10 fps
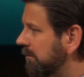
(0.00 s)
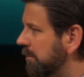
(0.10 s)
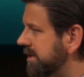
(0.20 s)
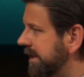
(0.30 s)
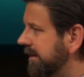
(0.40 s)

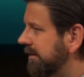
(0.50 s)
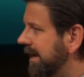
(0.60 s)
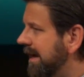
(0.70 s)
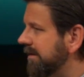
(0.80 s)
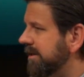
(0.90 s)
Was he
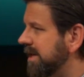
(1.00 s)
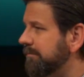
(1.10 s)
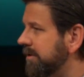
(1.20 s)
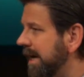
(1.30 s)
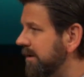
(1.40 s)
having a
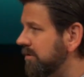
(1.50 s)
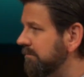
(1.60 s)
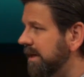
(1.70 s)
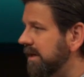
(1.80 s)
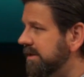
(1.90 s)
temper
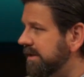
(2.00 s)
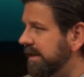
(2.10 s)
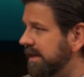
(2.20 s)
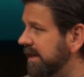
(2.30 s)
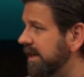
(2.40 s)
tantrum because he
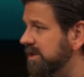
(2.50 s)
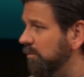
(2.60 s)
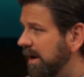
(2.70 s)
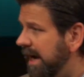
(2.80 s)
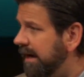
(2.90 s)
didn't get his
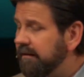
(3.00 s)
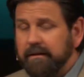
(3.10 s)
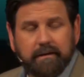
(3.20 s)
way?